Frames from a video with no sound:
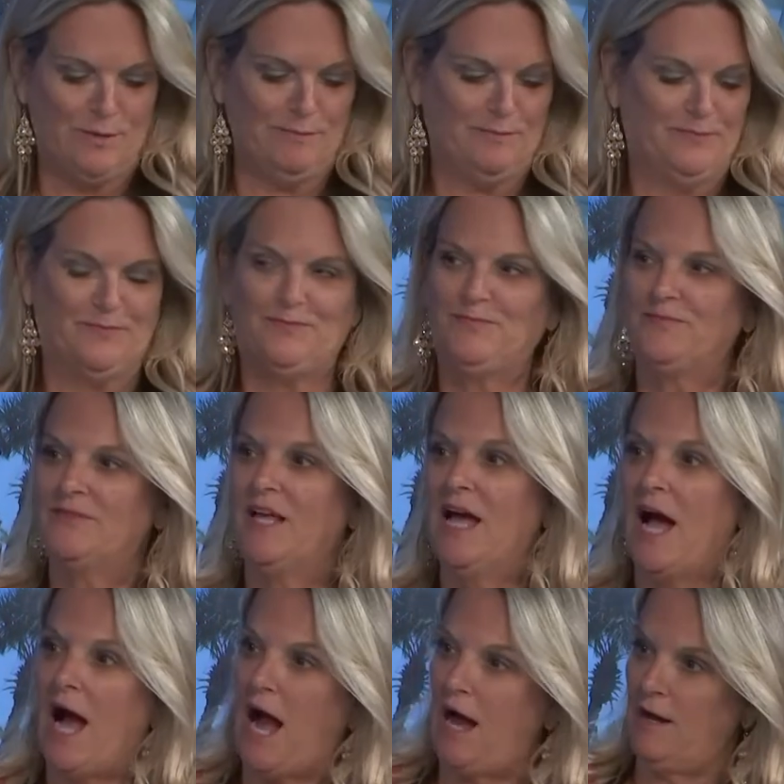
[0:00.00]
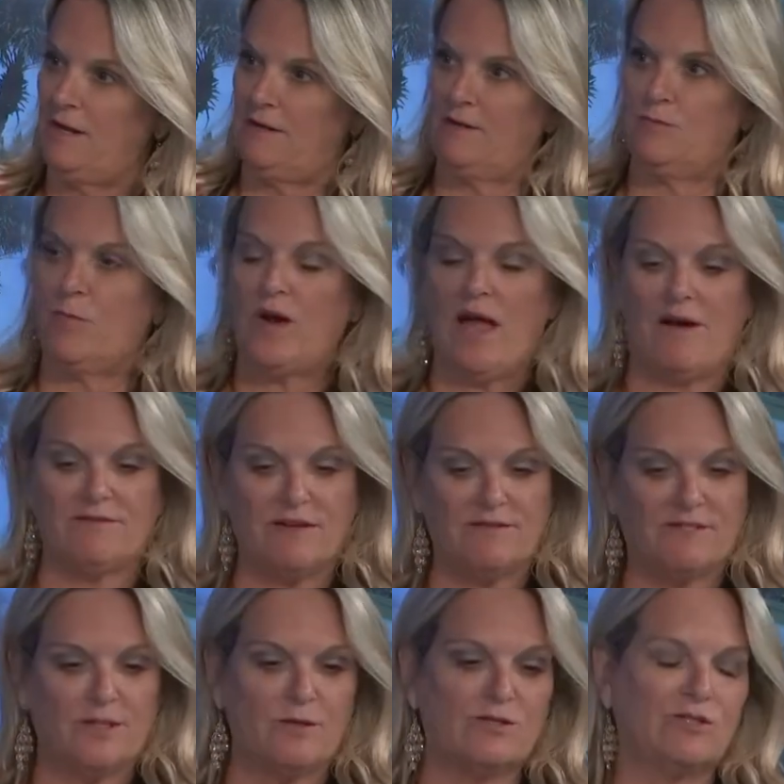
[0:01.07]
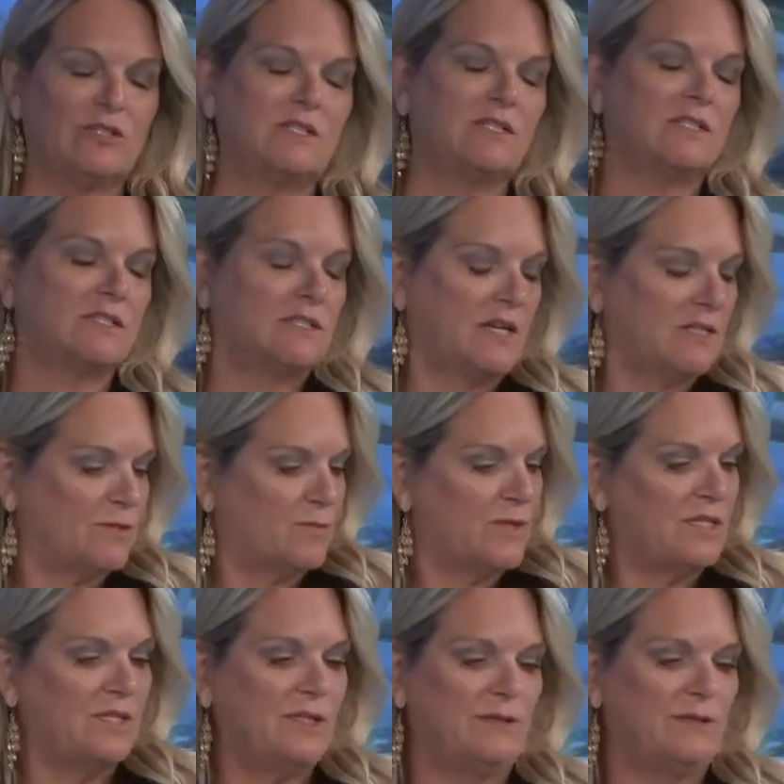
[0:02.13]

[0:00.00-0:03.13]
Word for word: I'd shake your hand, but we're keeping I, the, we the have six to have foot distance. yes, we, we took do.